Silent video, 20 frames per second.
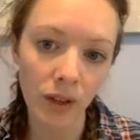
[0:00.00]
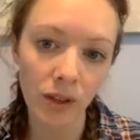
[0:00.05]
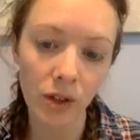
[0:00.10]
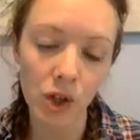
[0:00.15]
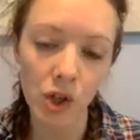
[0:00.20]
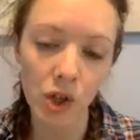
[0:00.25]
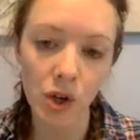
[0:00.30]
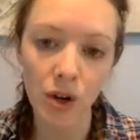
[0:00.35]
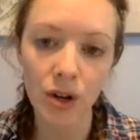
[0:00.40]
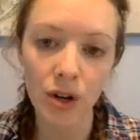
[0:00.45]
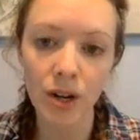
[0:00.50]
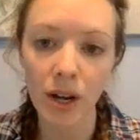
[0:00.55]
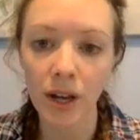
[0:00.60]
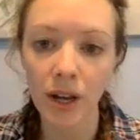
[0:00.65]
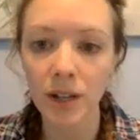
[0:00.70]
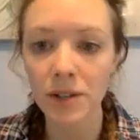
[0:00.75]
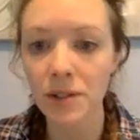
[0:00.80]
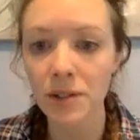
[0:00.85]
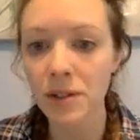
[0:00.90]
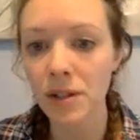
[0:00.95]
the shark
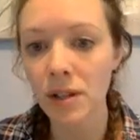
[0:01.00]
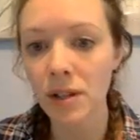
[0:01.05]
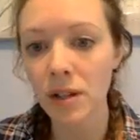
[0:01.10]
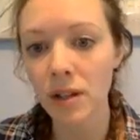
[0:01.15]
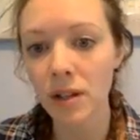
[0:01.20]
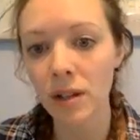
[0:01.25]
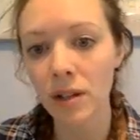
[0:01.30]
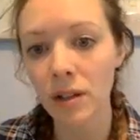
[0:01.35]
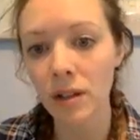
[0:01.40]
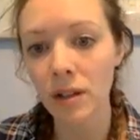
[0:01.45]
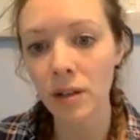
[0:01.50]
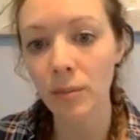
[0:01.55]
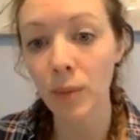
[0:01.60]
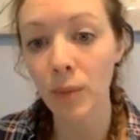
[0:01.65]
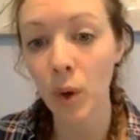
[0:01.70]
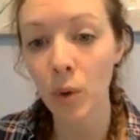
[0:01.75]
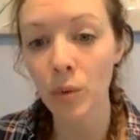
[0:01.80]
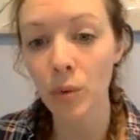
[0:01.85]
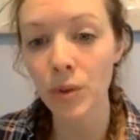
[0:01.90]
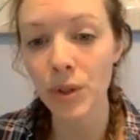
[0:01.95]
has
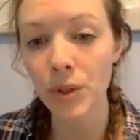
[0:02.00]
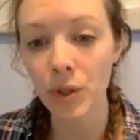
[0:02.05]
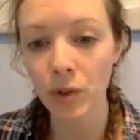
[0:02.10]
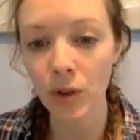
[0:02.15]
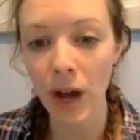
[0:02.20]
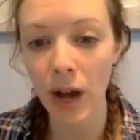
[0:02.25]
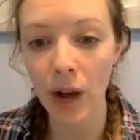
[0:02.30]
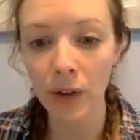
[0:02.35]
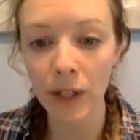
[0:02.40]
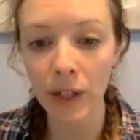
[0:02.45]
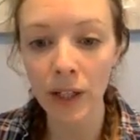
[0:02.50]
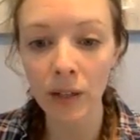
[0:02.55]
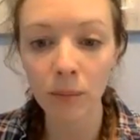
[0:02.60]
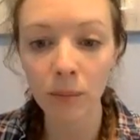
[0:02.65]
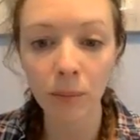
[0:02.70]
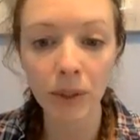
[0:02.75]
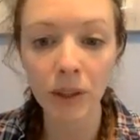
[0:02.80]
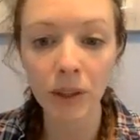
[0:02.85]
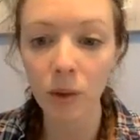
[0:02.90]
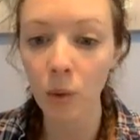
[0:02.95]
bones throughout it,
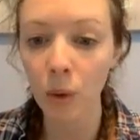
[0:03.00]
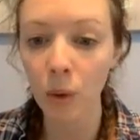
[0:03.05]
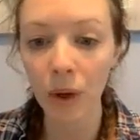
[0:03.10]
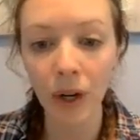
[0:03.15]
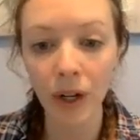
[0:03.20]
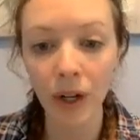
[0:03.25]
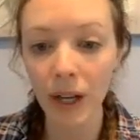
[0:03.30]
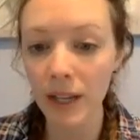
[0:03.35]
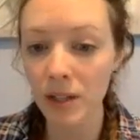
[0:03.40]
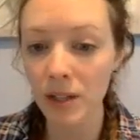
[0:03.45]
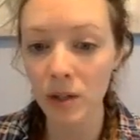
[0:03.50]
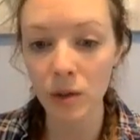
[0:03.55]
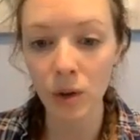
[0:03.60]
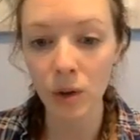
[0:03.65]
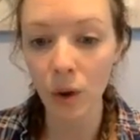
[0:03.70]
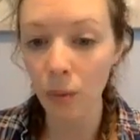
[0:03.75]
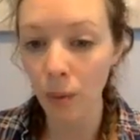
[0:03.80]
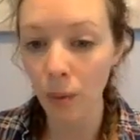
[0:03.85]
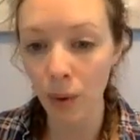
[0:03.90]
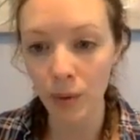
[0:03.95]
but the orca has
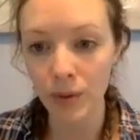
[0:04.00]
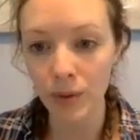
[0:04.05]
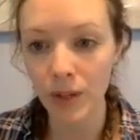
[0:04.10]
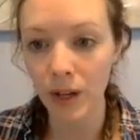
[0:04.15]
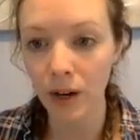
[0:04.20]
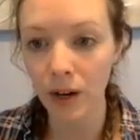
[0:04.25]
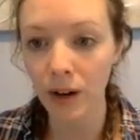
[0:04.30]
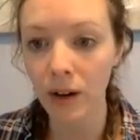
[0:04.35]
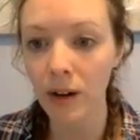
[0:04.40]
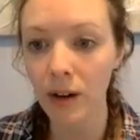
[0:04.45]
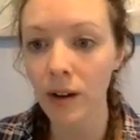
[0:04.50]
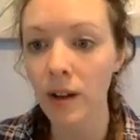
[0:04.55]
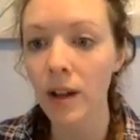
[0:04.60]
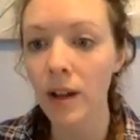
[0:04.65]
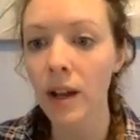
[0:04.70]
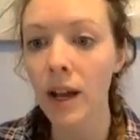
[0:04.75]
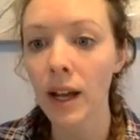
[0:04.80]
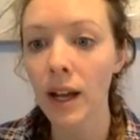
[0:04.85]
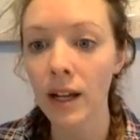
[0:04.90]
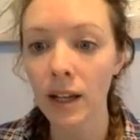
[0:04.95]
no bones here.
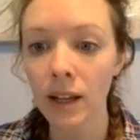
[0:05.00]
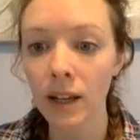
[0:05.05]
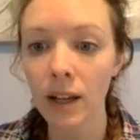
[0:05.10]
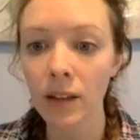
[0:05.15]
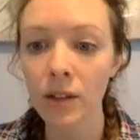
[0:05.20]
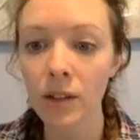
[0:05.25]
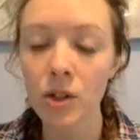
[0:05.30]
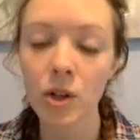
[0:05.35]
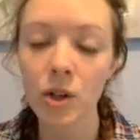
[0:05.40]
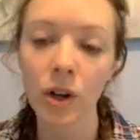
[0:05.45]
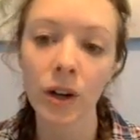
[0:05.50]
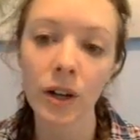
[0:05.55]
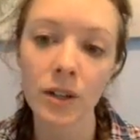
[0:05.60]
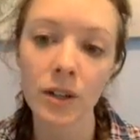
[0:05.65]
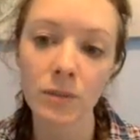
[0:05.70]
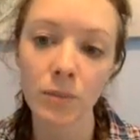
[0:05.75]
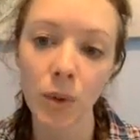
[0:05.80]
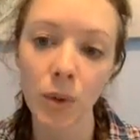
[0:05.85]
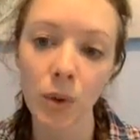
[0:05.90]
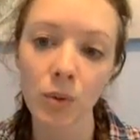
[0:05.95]
And again, the shark has
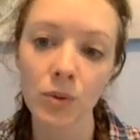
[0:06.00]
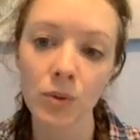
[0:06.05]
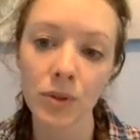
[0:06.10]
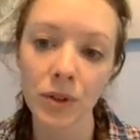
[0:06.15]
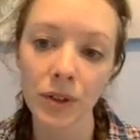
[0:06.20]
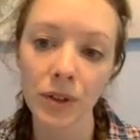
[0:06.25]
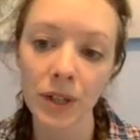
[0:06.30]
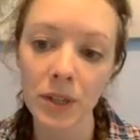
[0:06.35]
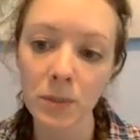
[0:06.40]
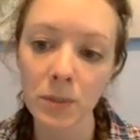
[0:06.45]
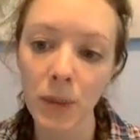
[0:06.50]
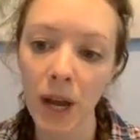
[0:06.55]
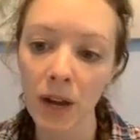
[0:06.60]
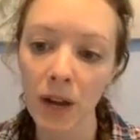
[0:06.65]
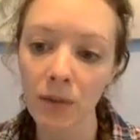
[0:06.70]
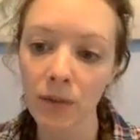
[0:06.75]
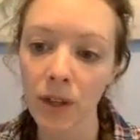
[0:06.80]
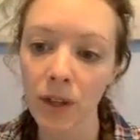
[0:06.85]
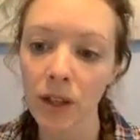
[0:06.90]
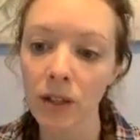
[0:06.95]
bones on this
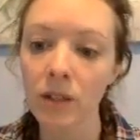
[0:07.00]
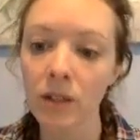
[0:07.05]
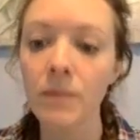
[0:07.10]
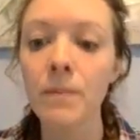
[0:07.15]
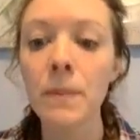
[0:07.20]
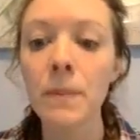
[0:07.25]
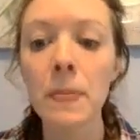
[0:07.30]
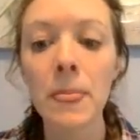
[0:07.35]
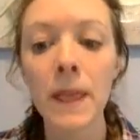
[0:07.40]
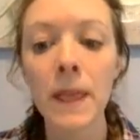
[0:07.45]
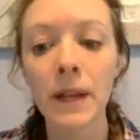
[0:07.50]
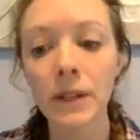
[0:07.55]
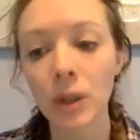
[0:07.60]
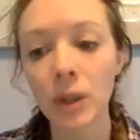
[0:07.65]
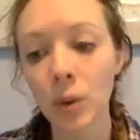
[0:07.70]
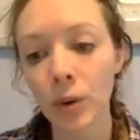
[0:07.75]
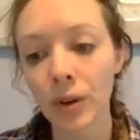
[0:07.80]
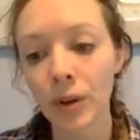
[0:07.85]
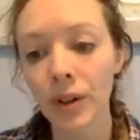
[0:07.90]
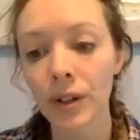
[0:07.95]
back fin, and the
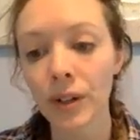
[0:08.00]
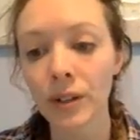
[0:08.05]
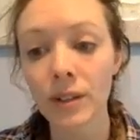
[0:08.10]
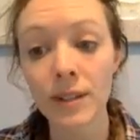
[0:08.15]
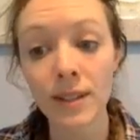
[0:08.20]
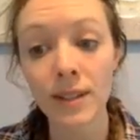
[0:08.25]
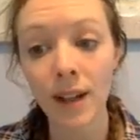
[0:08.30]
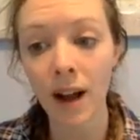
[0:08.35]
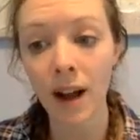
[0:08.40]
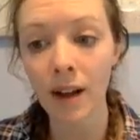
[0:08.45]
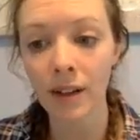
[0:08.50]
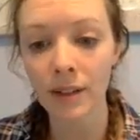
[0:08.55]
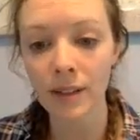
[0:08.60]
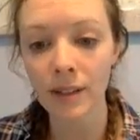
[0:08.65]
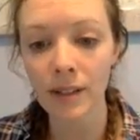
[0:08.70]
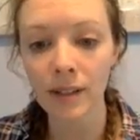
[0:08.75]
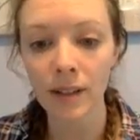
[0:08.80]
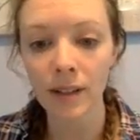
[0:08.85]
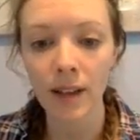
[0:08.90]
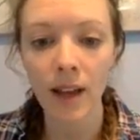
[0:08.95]
orca does not.